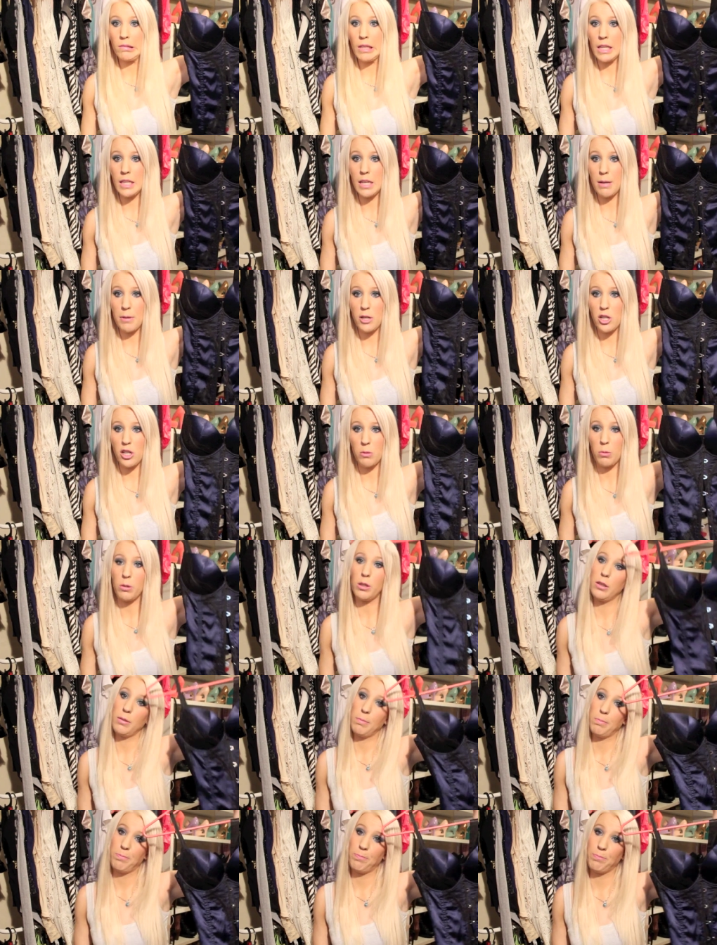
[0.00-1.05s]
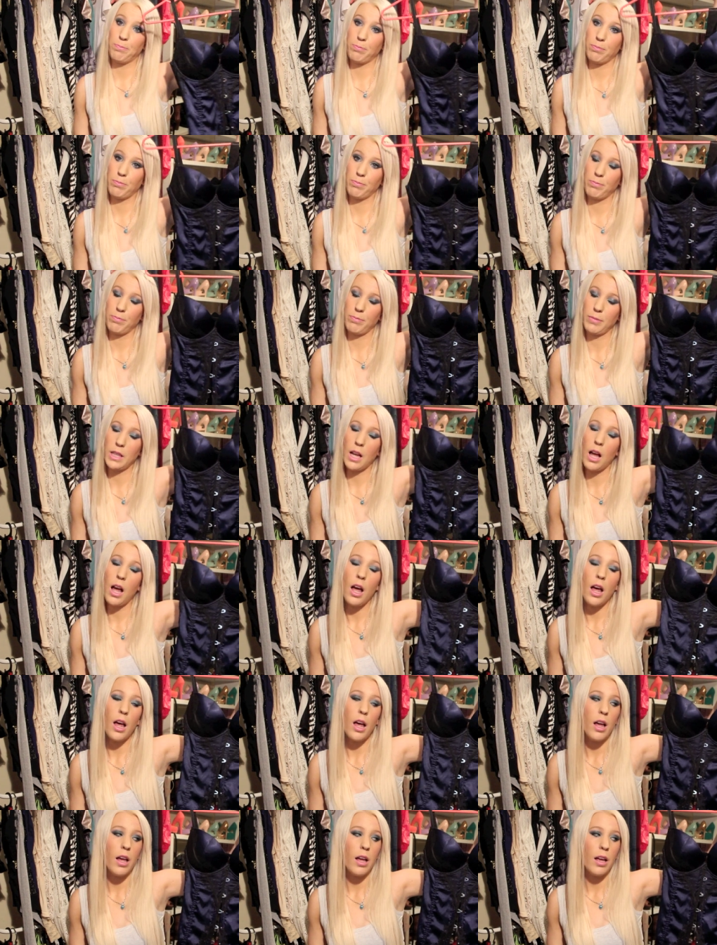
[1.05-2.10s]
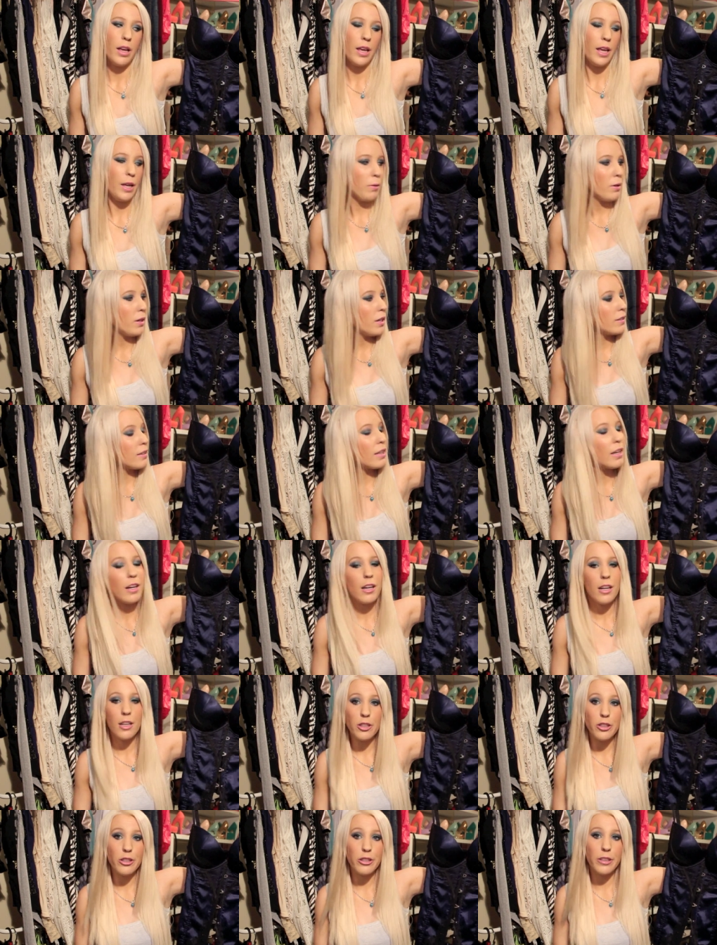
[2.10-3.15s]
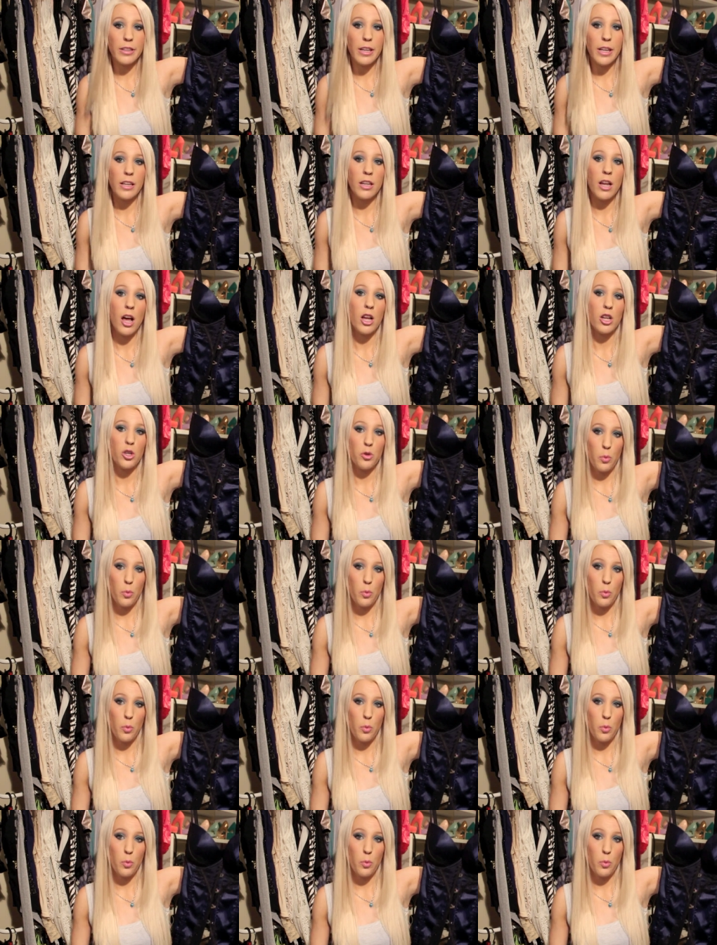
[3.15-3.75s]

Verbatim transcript: guess how much this was? It was $120.